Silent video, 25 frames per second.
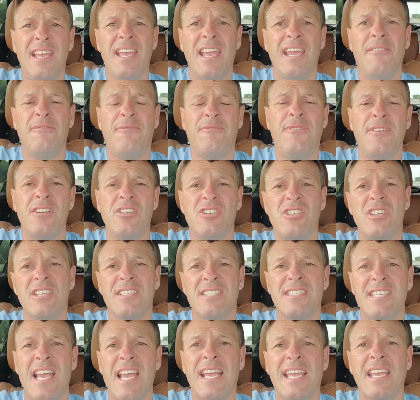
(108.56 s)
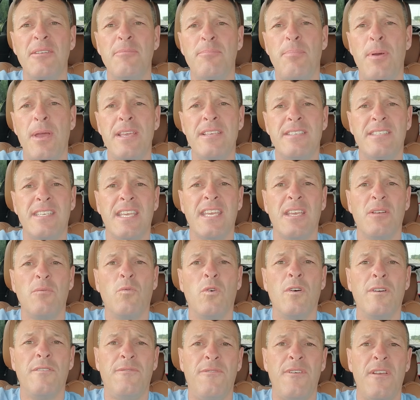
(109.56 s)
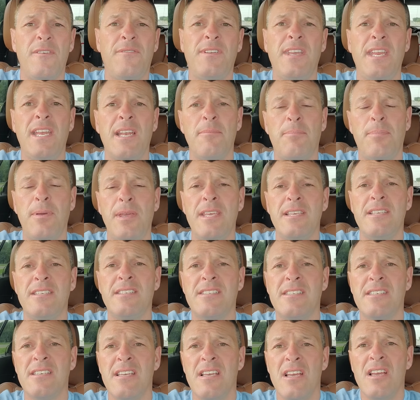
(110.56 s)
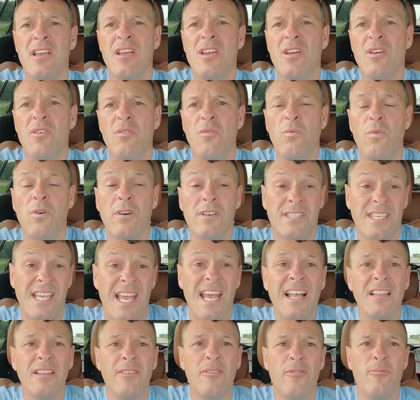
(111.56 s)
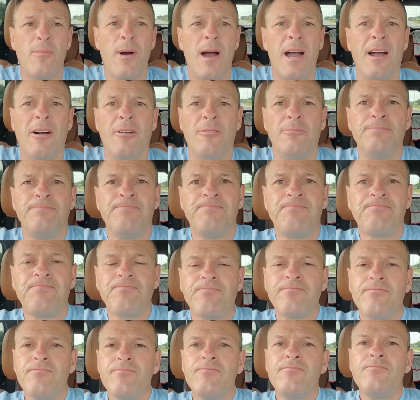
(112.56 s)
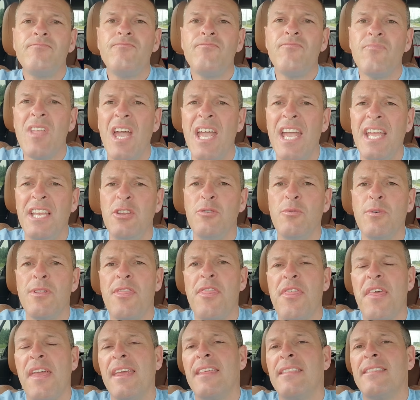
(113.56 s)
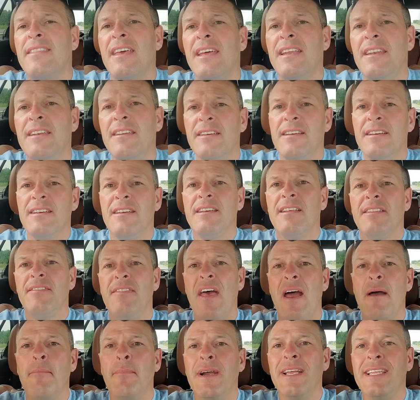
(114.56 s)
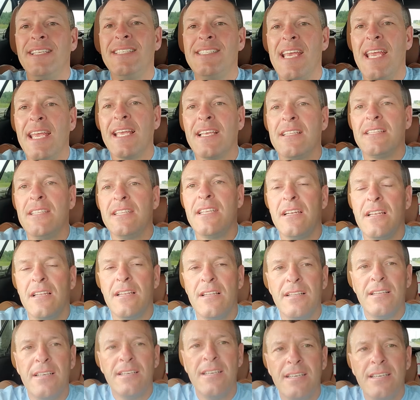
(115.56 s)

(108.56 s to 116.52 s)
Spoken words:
and finishing second, pacing in 1:15 apiece, was a hell of a mile. And you would think that that might take a little